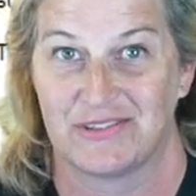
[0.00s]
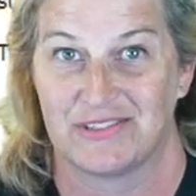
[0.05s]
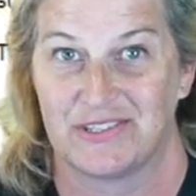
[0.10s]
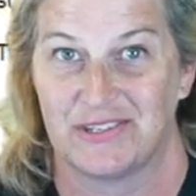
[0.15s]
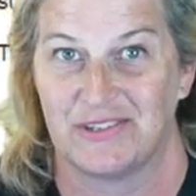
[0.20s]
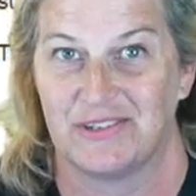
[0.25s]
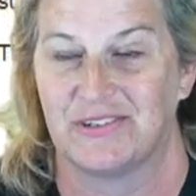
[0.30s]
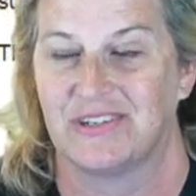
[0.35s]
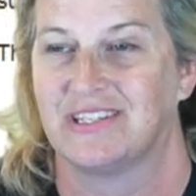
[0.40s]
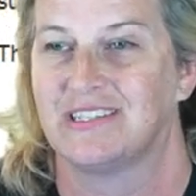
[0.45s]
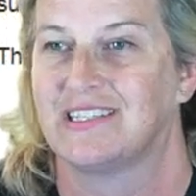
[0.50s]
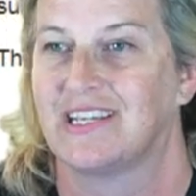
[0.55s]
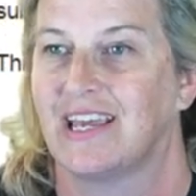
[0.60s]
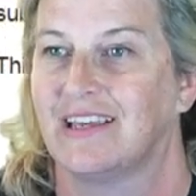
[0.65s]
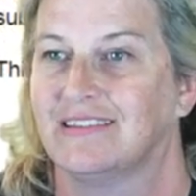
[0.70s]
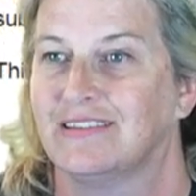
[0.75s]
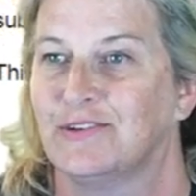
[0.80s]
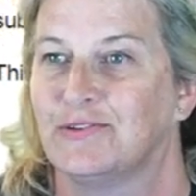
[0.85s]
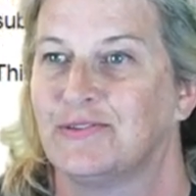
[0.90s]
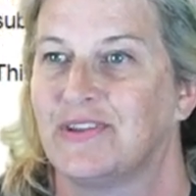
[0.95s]
So you can
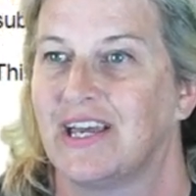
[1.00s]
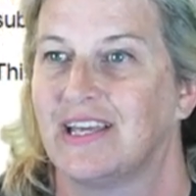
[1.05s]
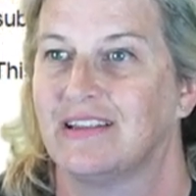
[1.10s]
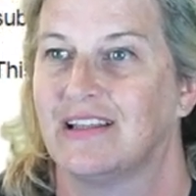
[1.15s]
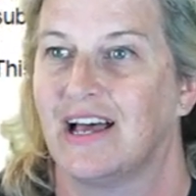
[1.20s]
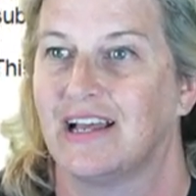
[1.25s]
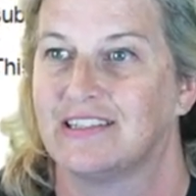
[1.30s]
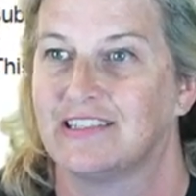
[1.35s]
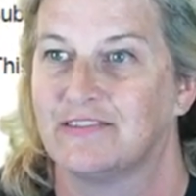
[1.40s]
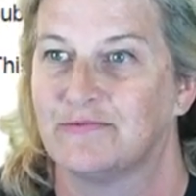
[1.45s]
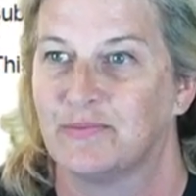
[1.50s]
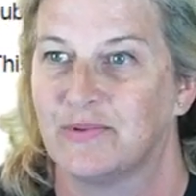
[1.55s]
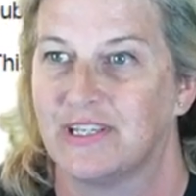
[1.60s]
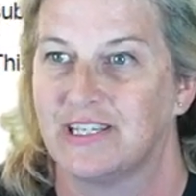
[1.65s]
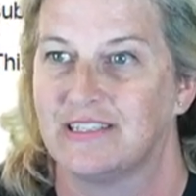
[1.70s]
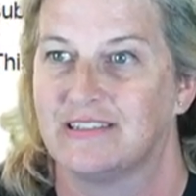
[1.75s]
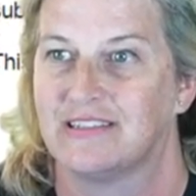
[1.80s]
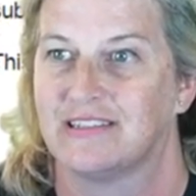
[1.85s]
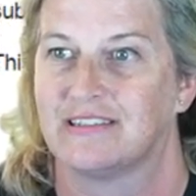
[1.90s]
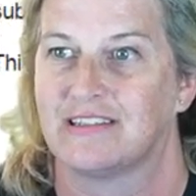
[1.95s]
download that lots of
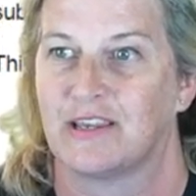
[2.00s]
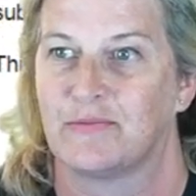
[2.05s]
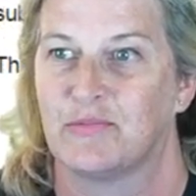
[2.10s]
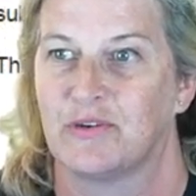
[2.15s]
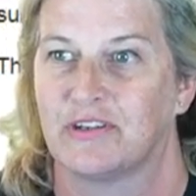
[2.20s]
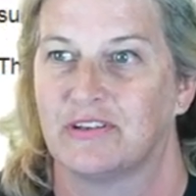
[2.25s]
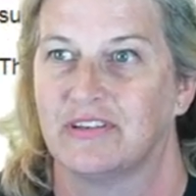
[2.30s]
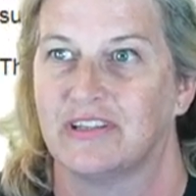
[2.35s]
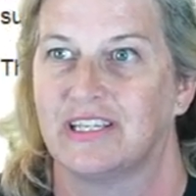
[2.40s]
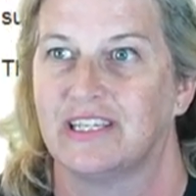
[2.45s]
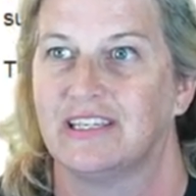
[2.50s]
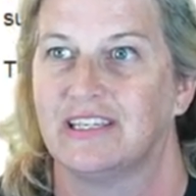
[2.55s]
places. I put a link